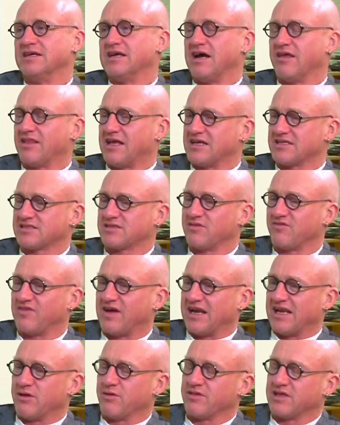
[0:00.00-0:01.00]
And that's the
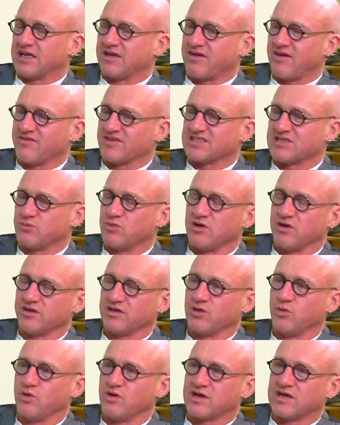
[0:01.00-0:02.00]
value I think in having someone like
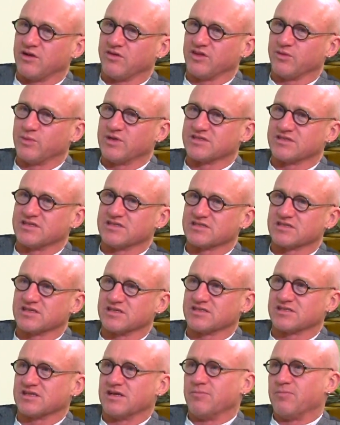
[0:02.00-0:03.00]
you working on the business
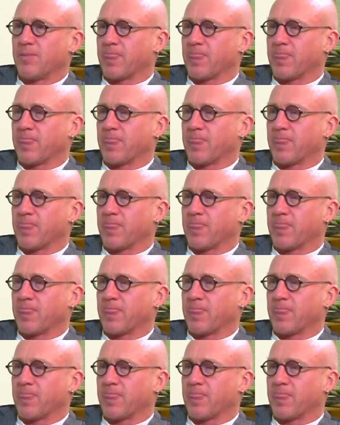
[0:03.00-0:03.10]
because